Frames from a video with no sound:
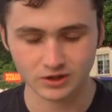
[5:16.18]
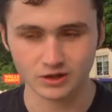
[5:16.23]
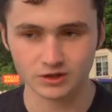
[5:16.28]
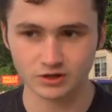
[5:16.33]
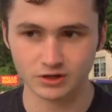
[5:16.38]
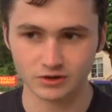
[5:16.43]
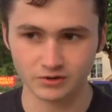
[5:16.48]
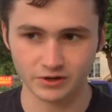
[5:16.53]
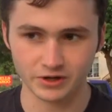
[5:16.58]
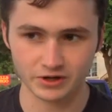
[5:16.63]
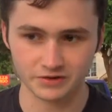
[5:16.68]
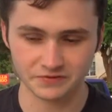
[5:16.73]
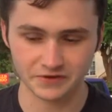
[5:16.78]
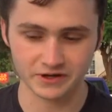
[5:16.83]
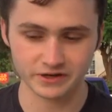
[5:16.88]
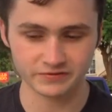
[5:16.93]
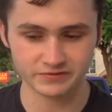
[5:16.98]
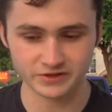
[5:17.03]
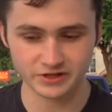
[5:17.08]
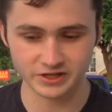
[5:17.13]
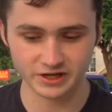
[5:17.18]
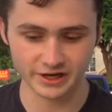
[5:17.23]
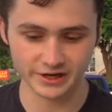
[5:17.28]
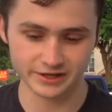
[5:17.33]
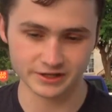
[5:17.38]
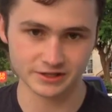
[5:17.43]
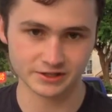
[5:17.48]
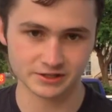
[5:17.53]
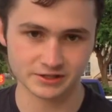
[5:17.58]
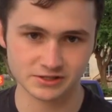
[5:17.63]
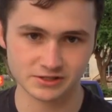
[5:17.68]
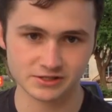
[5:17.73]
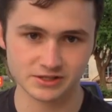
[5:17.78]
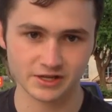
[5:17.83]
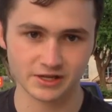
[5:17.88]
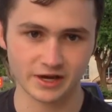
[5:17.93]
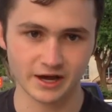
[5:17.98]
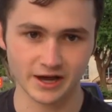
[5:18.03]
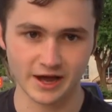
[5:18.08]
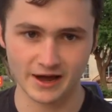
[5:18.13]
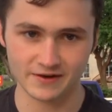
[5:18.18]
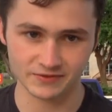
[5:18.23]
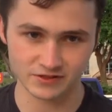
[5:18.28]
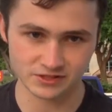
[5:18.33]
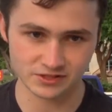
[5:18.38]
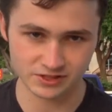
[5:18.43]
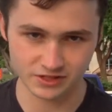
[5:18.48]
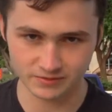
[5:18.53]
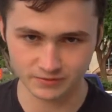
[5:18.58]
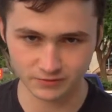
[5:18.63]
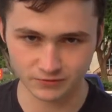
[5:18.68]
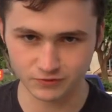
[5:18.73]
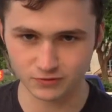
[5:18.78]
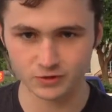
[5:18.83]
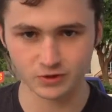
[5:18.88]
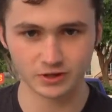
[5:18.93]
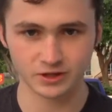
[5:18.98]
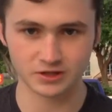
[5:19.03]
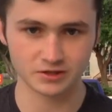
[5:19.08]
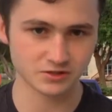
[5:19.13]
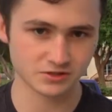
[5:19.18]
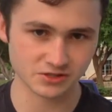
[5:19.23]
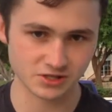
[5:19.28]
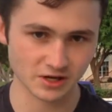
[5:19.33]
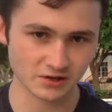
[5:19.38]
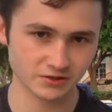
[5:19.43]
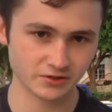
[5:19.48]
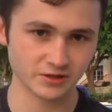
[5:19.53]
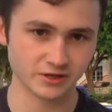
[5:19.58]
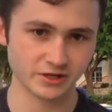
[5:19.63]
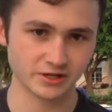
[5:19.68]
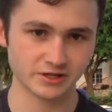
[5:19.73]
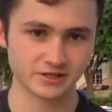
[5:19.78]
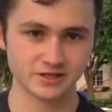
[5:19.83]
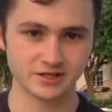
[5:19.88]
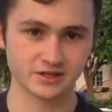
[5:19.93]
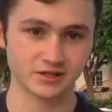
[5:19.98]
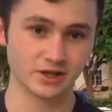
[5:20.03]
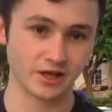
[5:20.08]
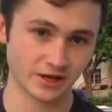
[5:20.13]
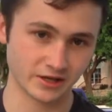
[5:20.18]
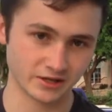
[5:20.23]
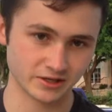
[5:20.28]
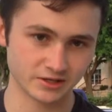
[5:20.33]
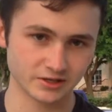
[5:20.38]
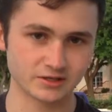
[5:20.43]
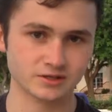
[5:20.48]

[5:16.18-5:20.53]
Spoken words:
innovative, neat ideas that I haven't seen before and that there's not really anything like.